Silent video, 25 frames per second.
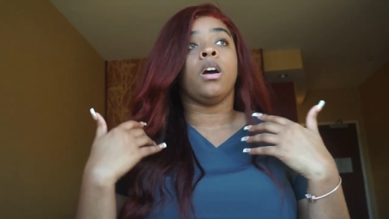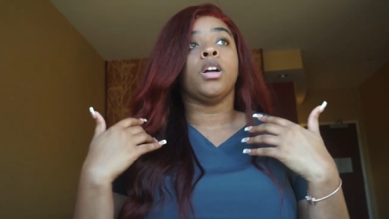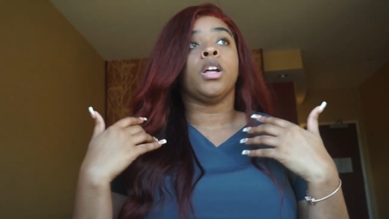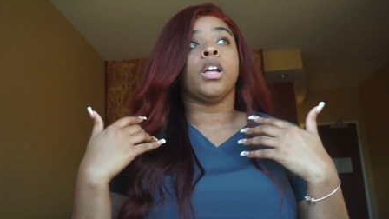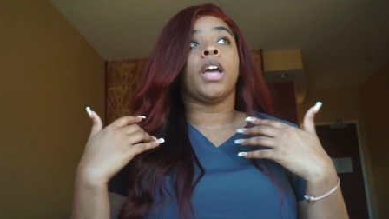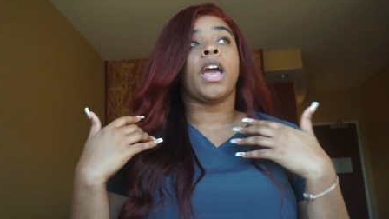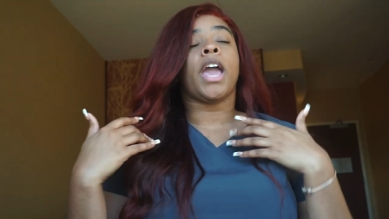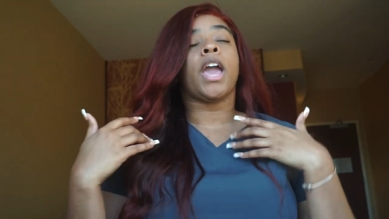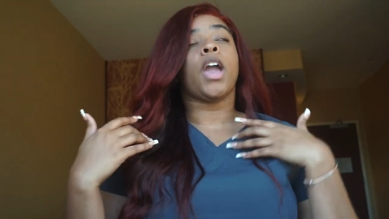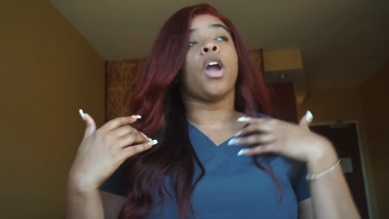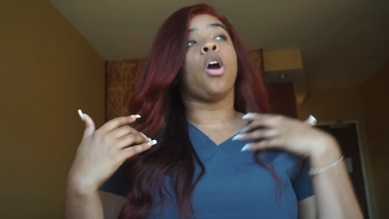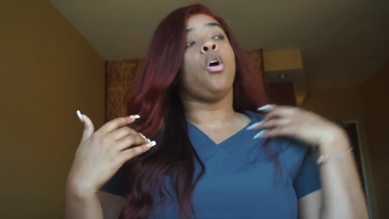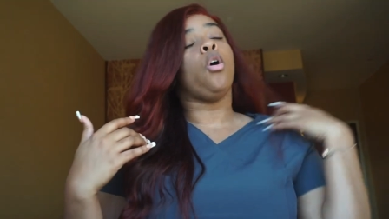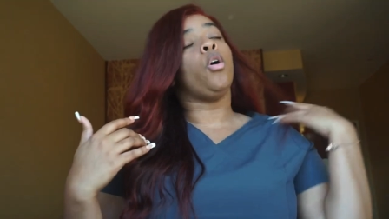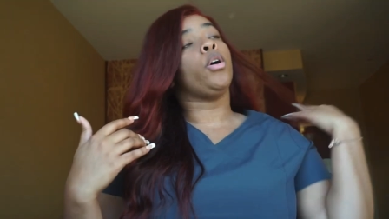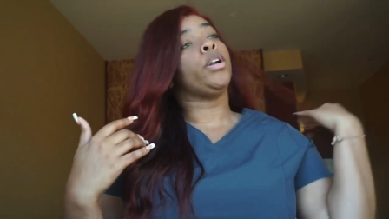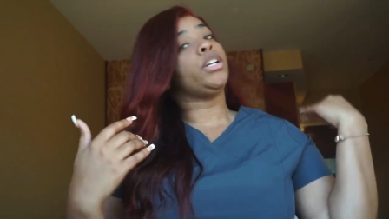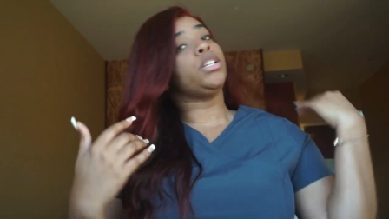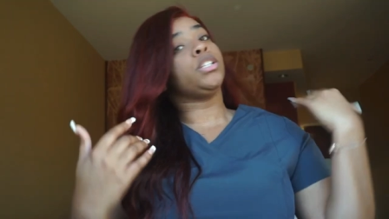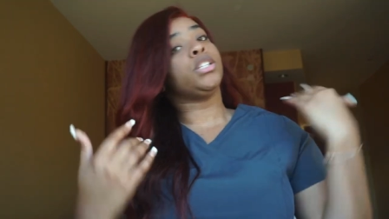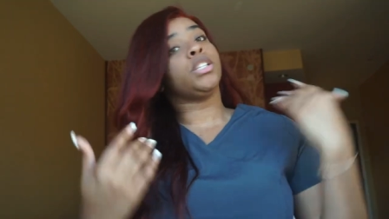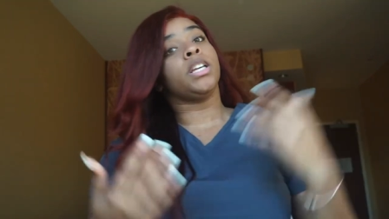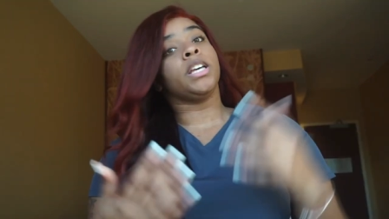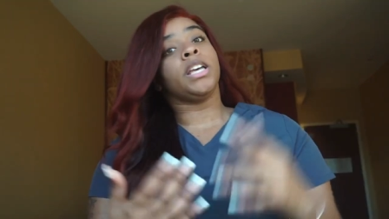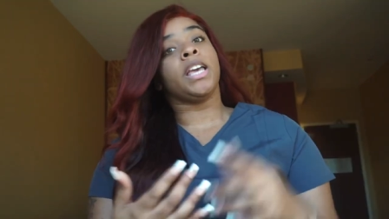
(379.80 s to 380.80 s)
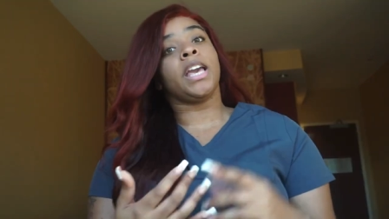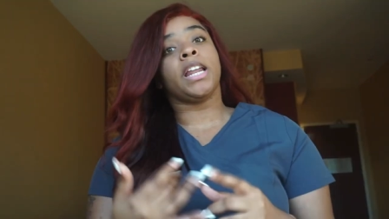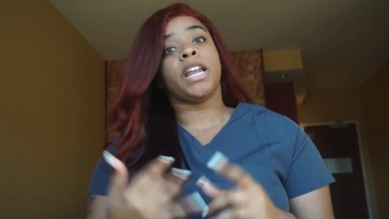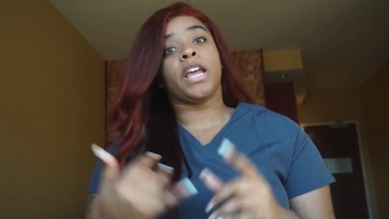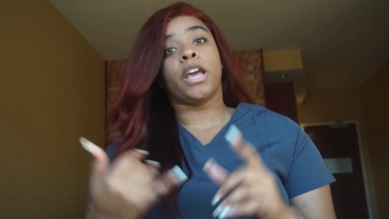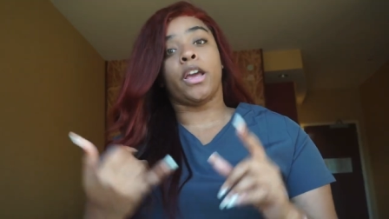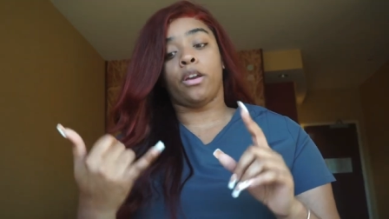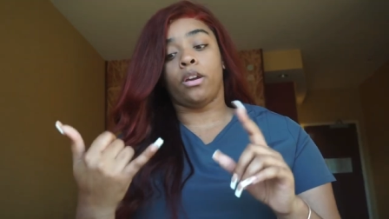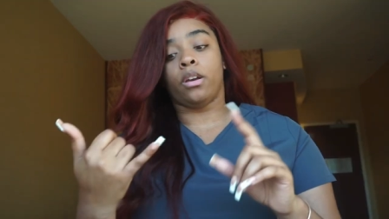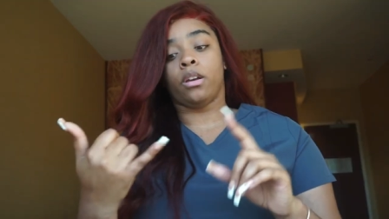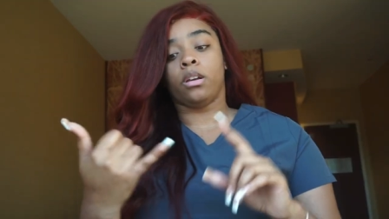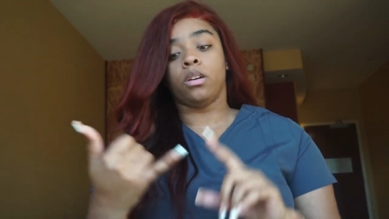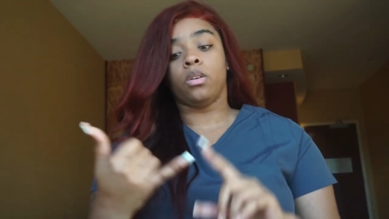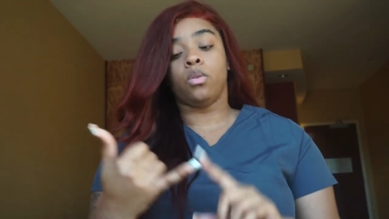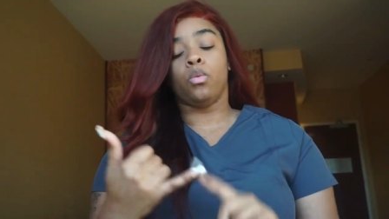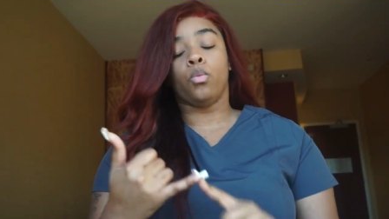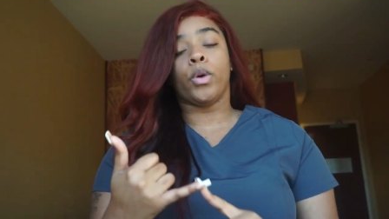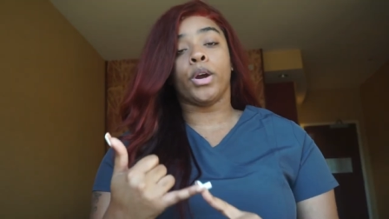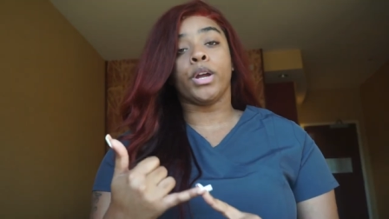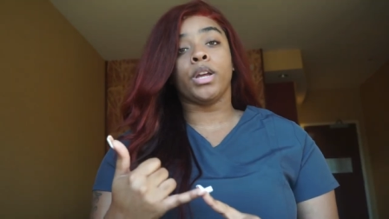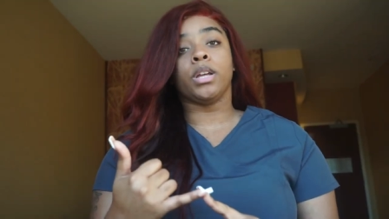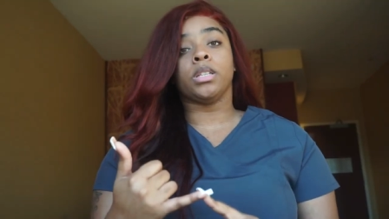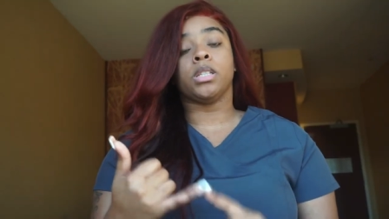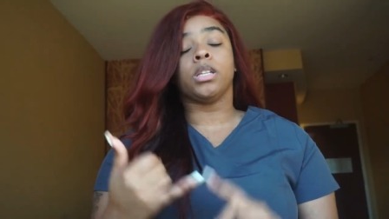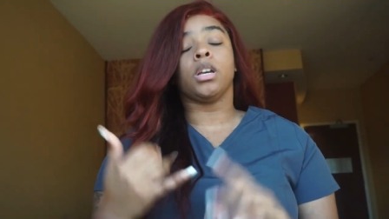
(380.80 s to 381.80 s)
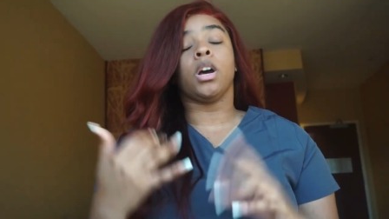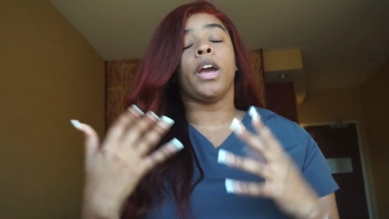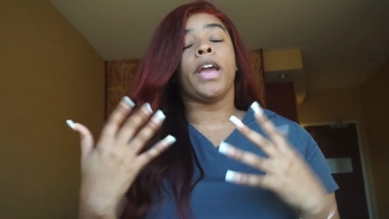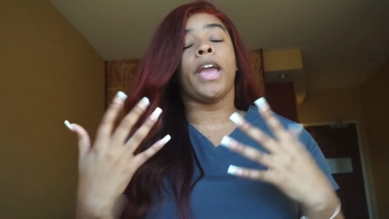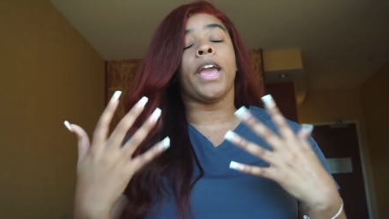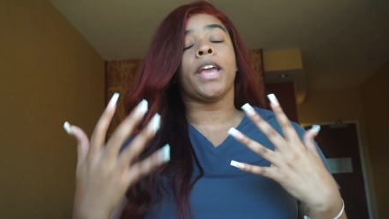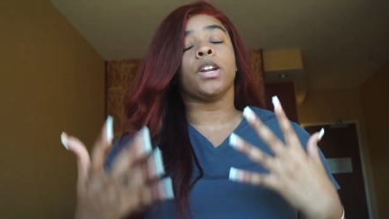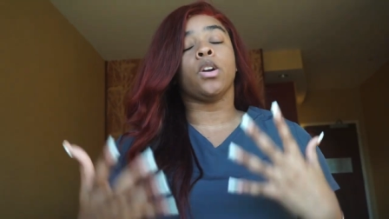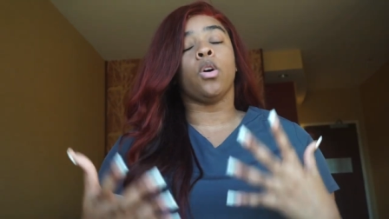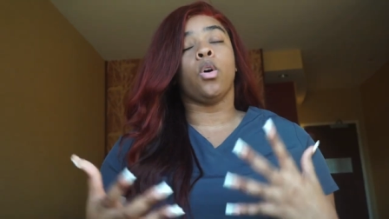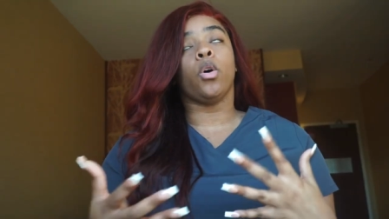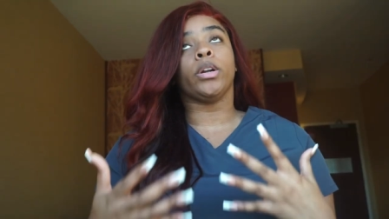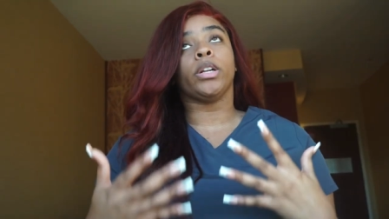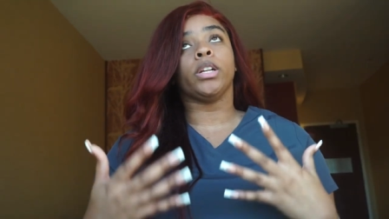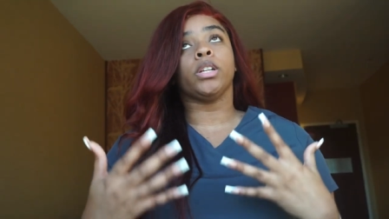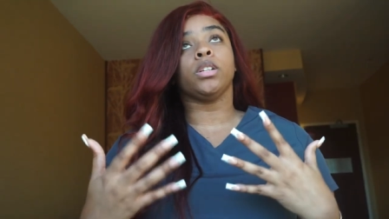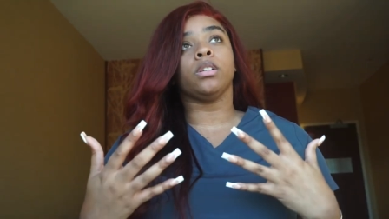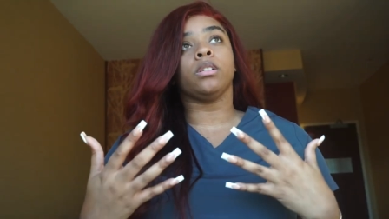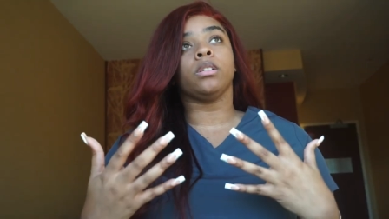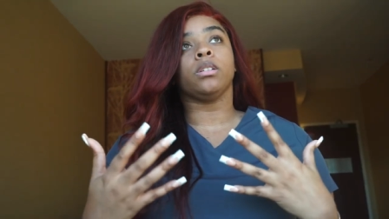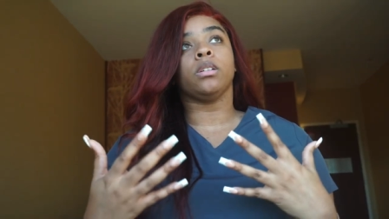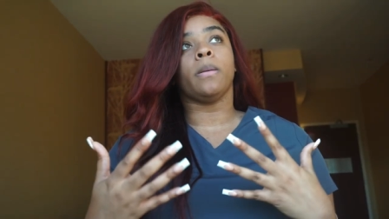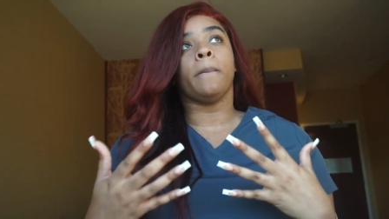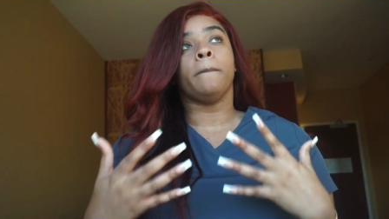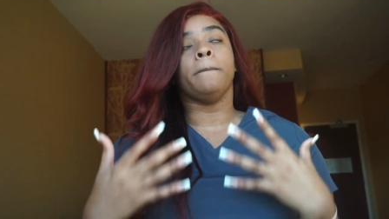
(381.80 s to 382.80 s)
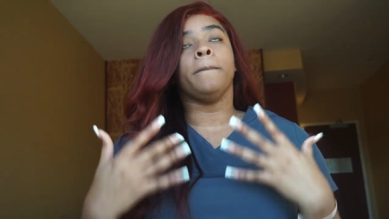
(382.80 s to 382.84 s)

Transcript: In order to get it, in order